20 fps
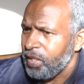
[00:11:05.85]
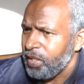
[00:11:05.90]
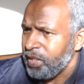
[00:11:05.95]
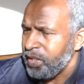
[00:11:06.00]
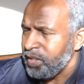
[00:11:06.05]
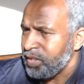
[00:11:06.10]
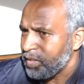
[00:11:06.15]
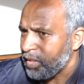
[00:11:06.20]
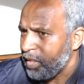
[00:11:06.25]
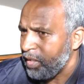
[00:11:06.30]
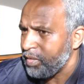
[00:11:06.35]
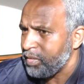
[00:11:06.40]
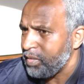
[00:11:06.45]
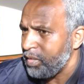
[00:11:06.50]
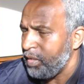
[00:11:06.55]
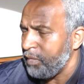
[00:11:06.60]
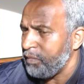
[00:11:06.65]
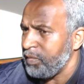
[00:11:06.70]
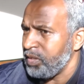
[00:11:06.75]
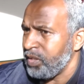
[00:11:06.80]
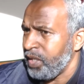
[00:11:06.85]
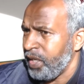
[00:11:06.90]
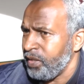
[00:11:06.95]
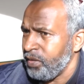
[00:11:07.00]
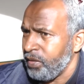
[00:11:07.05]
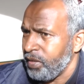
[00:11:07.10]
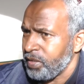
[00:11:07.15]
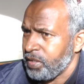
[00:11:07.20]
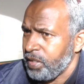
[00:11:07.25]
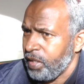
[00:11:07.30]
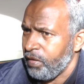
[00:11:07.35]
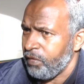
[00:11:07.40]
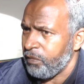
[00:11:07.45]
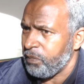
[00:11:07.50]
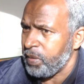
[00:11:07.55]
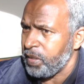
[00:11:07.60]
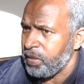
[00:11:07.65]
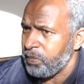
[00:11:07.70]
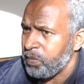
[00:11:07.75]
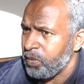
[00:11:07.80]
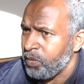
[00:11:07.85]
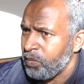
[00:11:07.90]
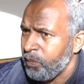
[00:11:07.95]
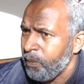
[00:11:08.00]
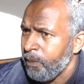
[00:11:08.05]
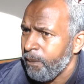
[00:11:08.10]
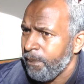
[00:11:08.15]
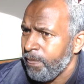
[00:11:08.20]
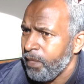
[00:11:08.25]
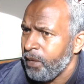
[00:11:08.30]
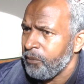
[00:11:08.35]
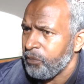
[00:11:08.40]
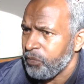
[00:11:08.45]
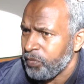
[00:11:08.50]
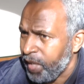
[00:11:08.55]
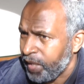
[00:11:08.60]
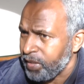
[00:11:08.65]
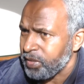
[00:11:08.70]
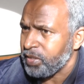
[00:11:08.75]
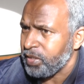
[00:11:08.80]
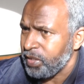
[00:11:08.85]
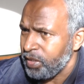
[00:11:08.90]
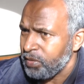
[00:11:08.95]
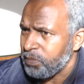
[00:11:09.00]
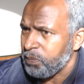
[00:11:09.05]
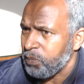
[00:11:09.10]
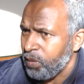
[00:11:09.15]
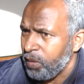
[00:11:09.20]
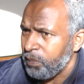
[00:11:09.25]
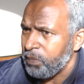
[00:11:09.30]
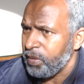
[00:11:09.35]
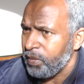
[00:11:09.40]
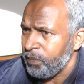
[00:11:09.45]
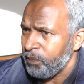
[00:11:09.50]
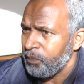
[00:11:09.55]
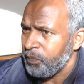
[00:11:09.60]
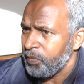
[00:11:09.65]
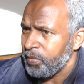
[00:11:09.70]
He scares the living daylights out of people. That's his problem.